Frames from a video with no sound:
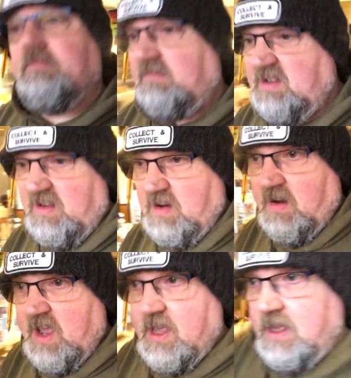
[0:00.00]
We're doing all
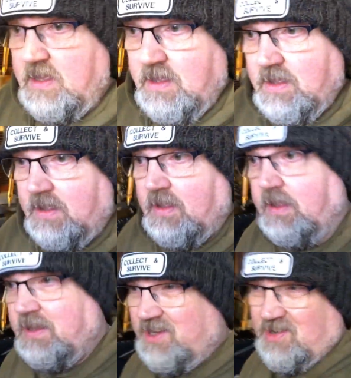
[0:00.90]
right.
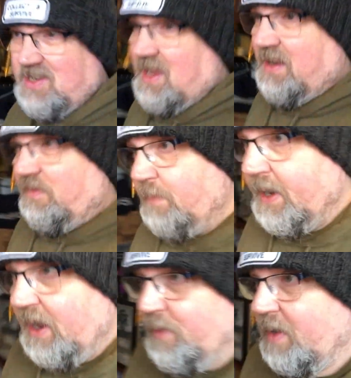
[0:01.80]
You should have turned off by
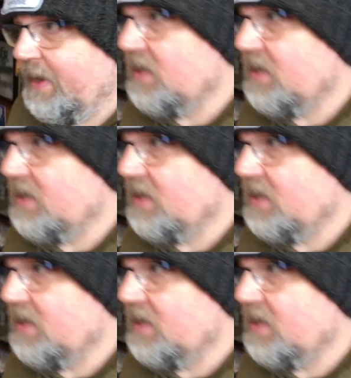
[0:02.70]
now anyway,